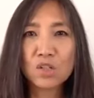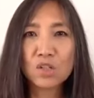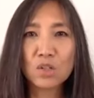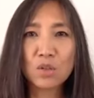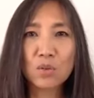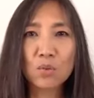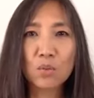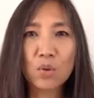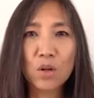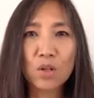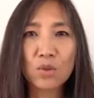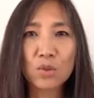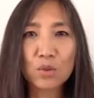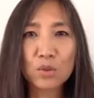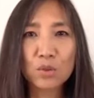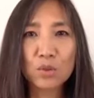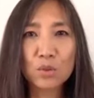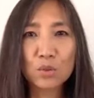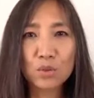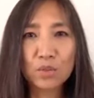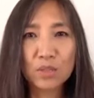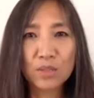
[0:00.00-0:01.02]
it while you're
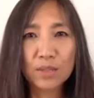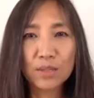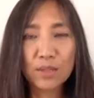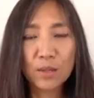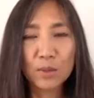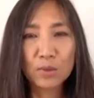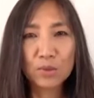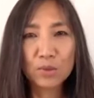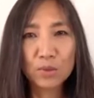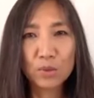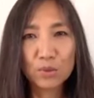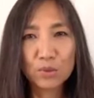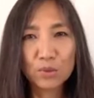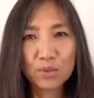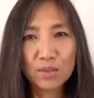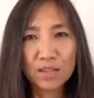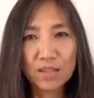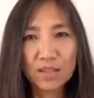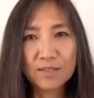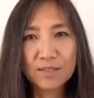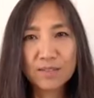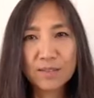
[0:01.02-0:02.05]
doing those
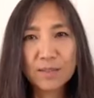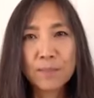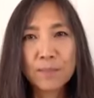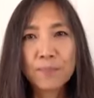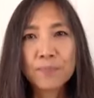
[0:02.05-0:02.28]
things.